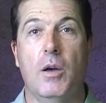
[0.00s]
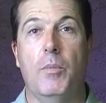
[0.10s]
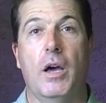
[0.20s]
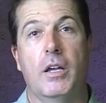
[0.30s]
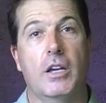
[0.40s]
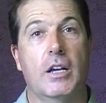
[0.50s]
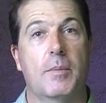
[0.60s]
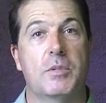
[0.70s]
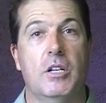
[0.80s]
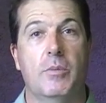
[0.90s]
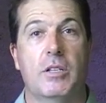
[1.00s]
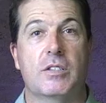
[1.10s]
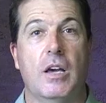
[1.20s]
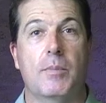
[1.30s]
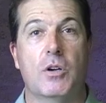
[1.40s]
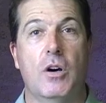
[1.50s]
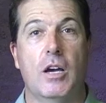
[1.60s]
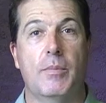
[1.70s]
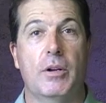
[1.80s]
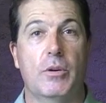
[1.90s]
but you could upsell them at the same
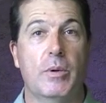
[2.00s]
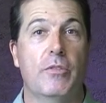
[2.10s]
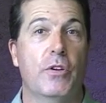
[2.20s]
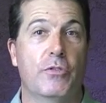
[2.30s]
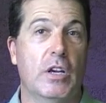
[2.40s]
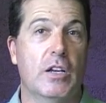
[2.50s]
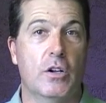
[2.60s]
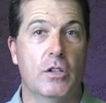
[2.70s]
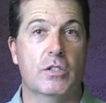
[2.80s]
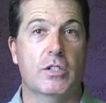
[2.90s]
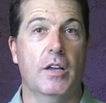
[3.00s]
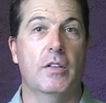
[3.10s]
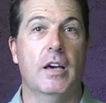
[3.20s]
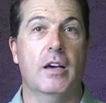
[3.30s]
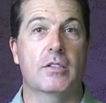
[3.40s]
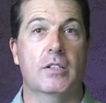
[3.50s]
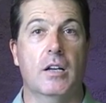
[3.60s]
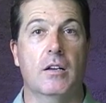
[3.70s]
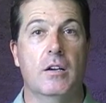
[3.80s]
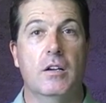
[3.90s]
time and it'll be $15 to get the nails done.
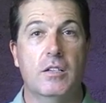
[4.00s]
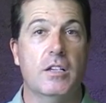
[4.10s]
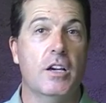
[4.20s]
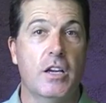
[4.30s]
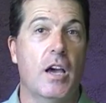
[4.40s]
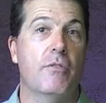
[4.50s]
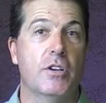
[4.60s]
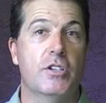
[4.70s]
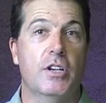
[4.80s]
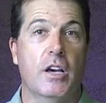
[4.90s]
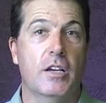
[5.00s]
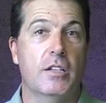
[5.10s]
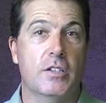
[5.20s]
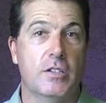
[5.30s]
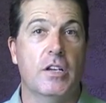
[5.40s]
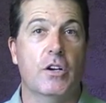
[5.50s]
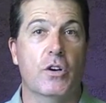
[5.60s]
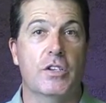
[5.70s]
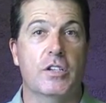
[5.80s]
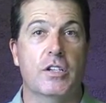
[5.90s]
So your average, it's
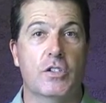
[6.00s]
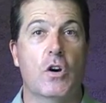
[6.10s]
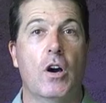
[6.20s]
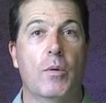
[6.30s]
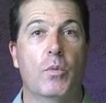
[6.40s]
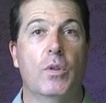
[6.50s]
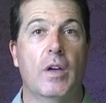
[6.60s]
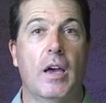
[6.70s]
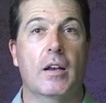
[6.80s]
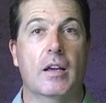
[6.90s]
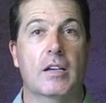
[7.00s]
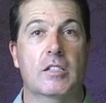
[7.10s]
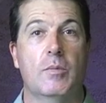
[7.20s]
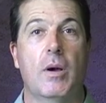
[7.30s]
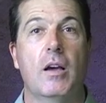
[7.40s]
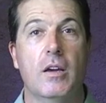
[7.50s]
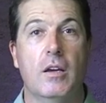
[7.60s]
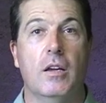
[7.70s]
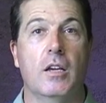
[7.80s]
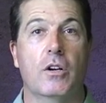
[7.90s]
increasing your time with that customer,
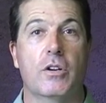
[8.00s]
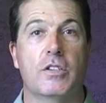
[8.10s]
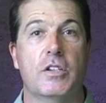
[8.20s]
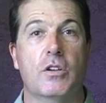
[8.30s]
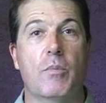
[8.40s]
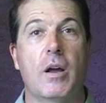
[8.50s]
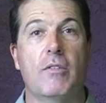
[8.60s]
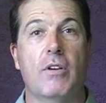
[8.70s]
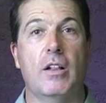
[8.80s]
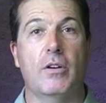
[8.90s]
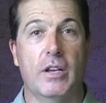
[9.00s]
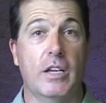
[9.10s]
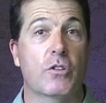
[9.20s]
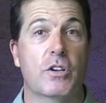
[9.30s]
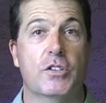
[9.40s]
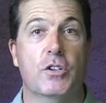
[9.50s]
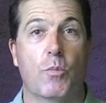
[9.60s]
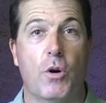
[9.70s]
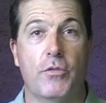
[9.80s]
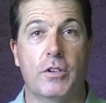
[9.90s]
increasing your money value and increasing your
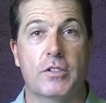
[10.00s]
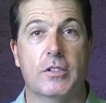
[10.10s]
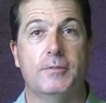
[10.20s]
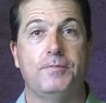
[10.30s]
profits.